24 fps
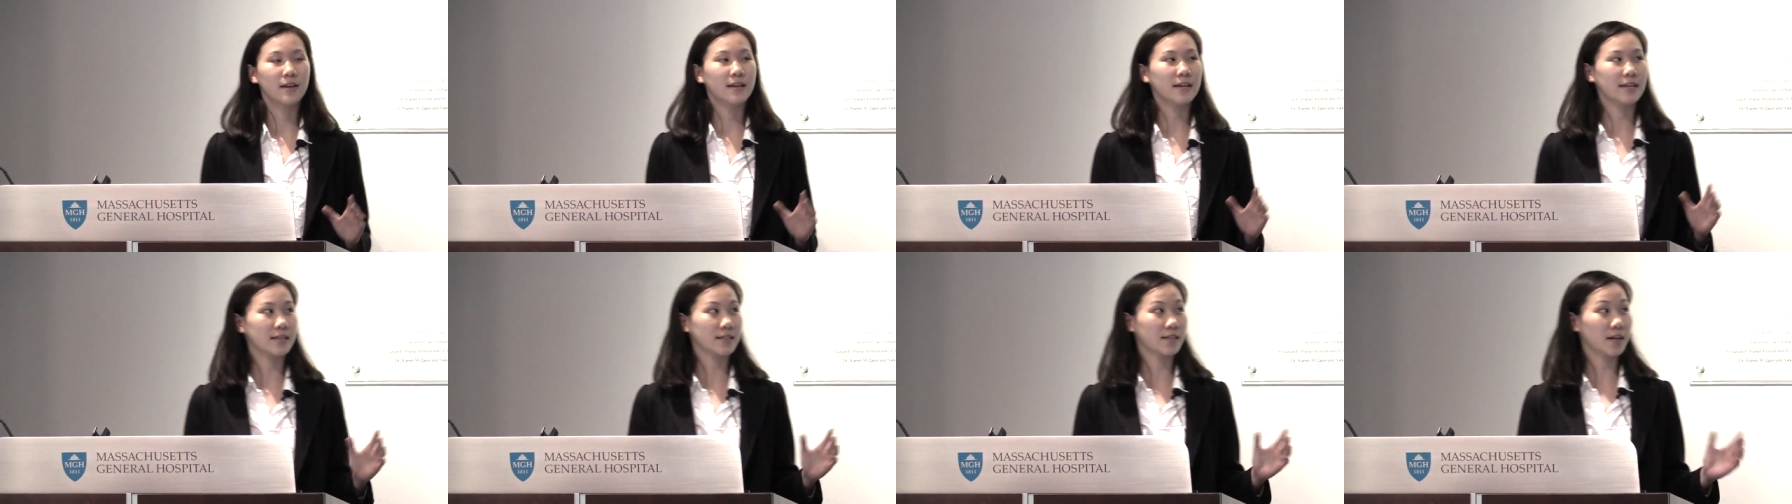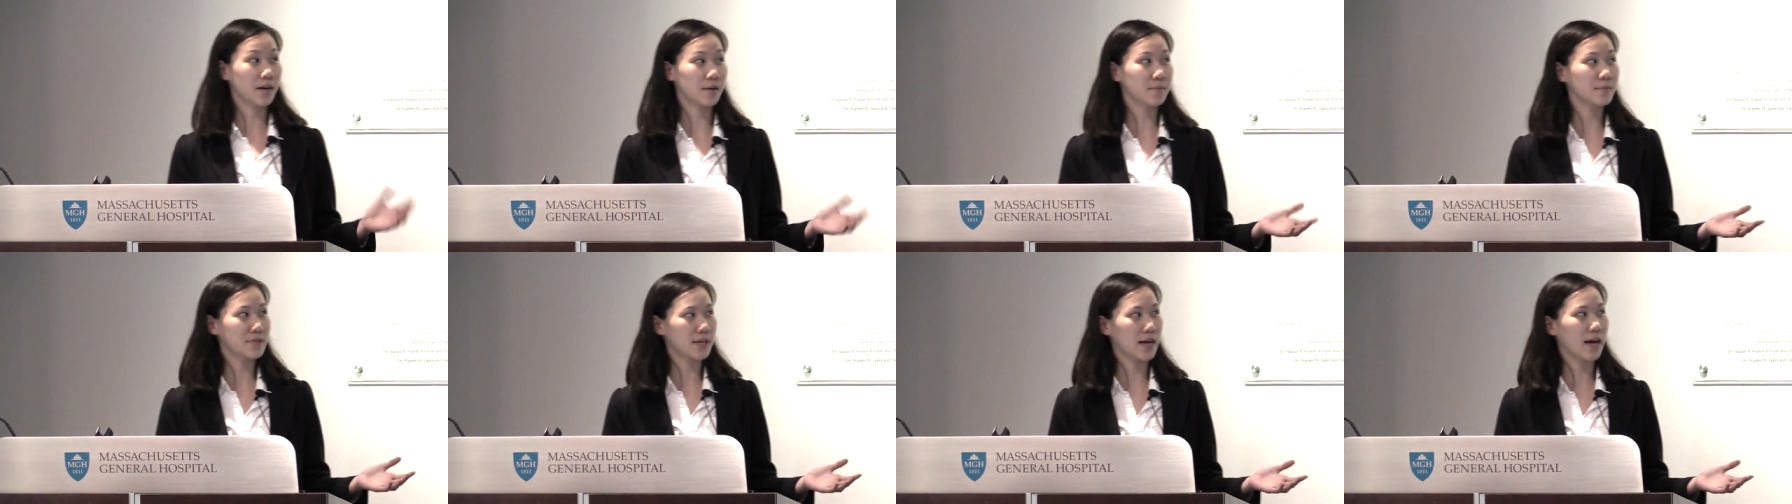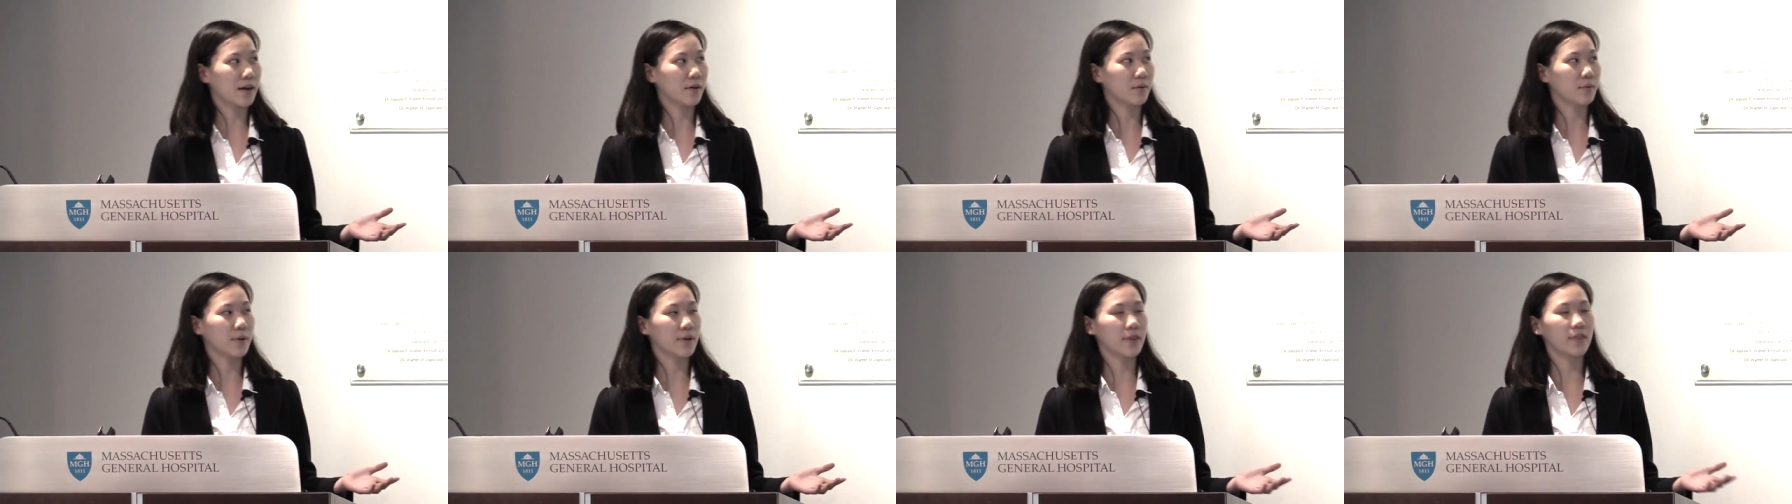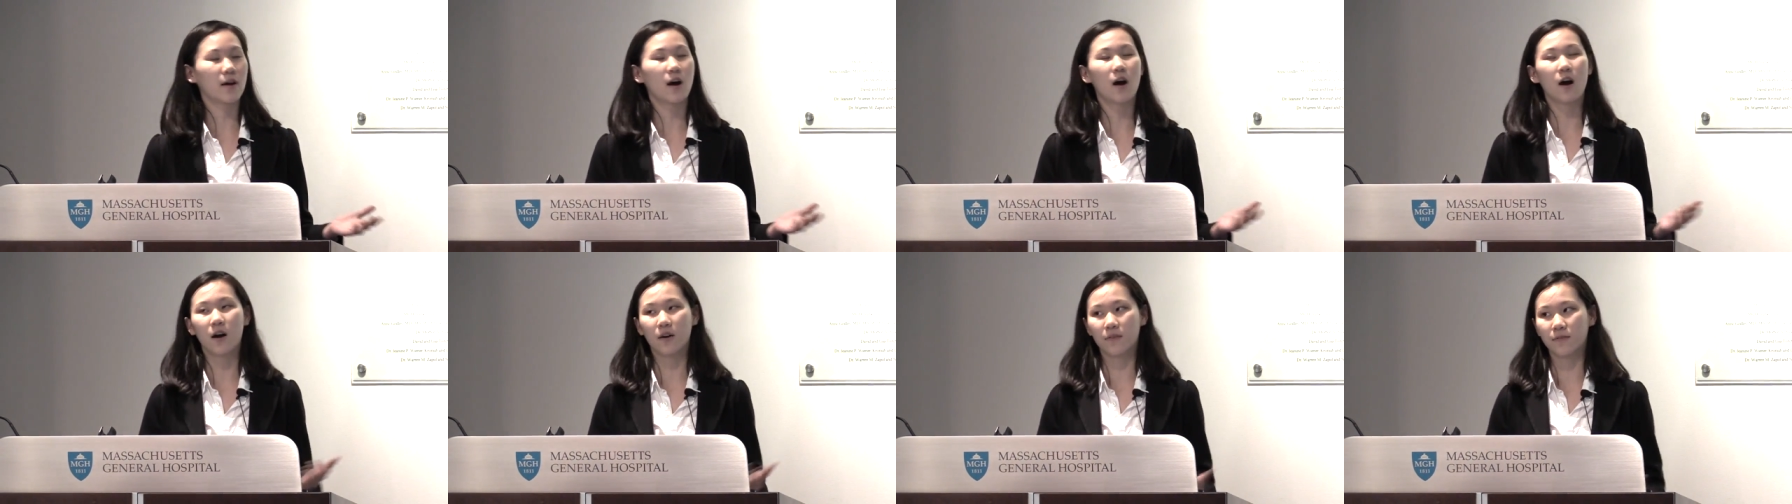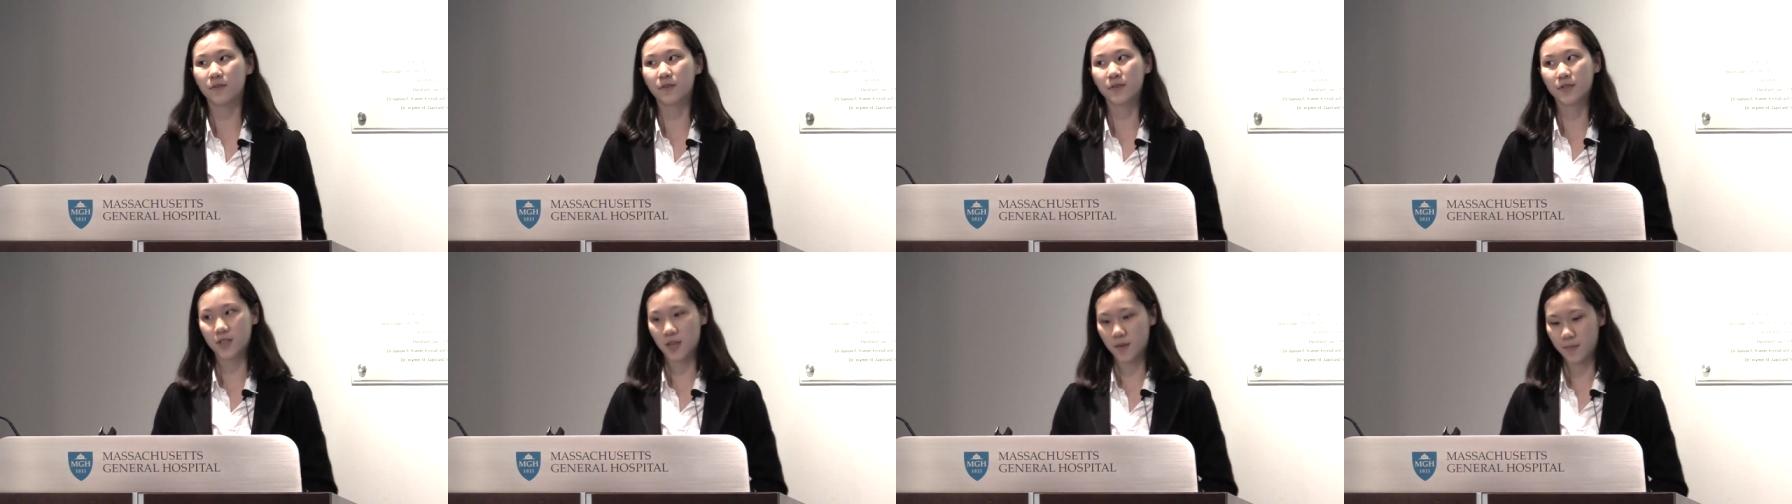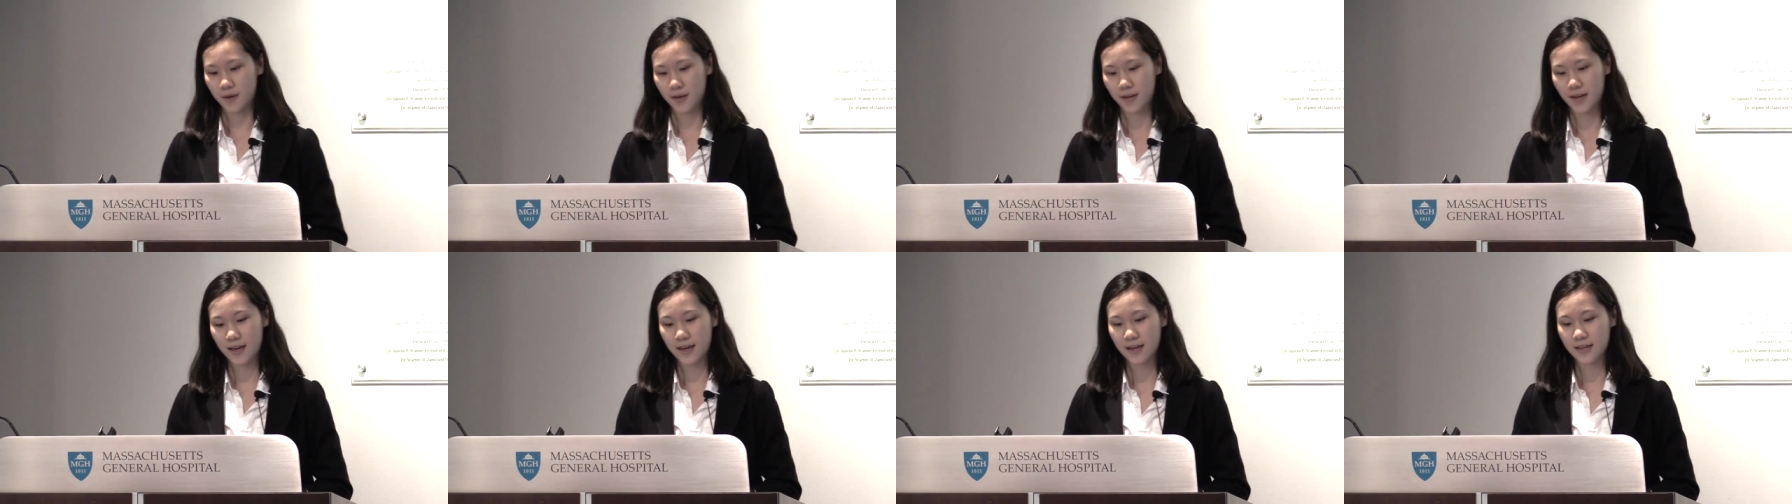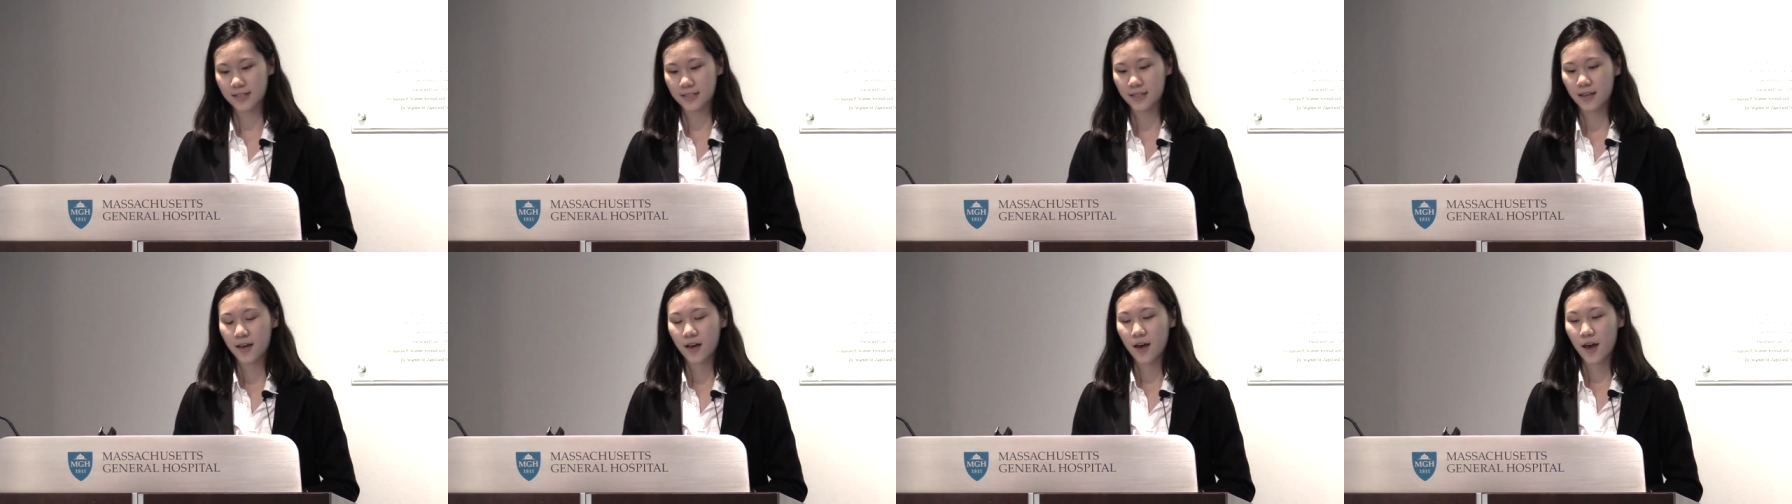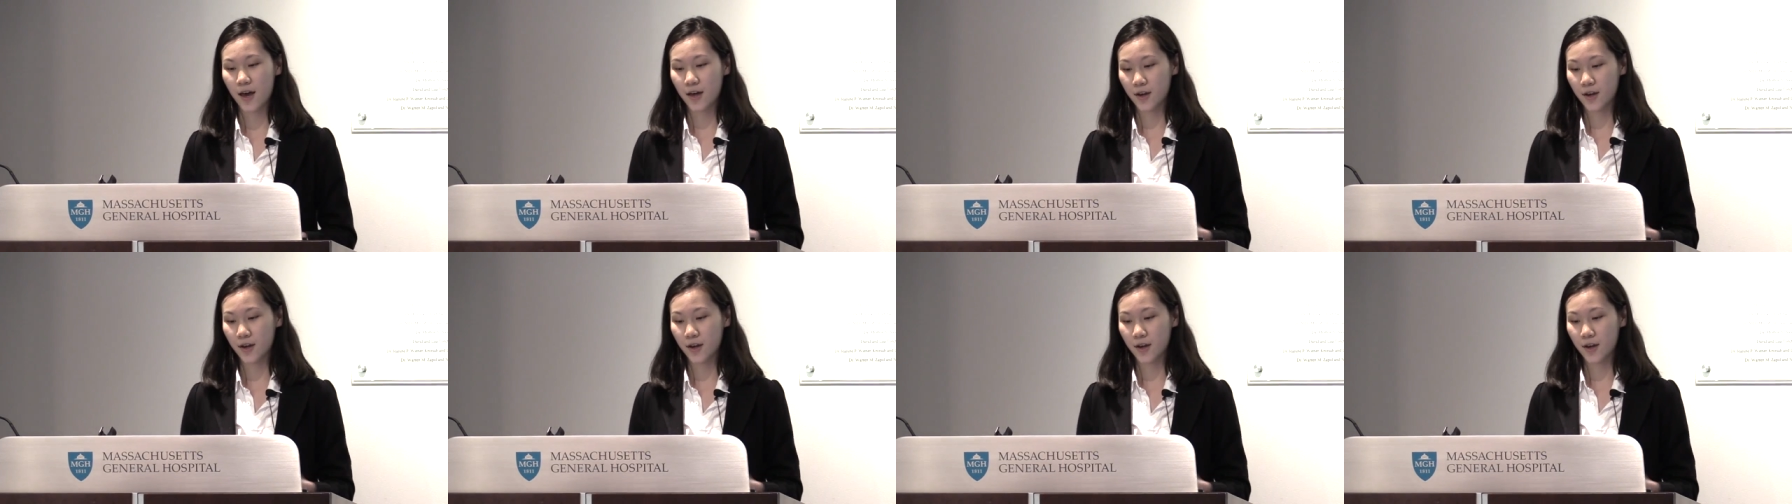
it comes down with awful stomach aches,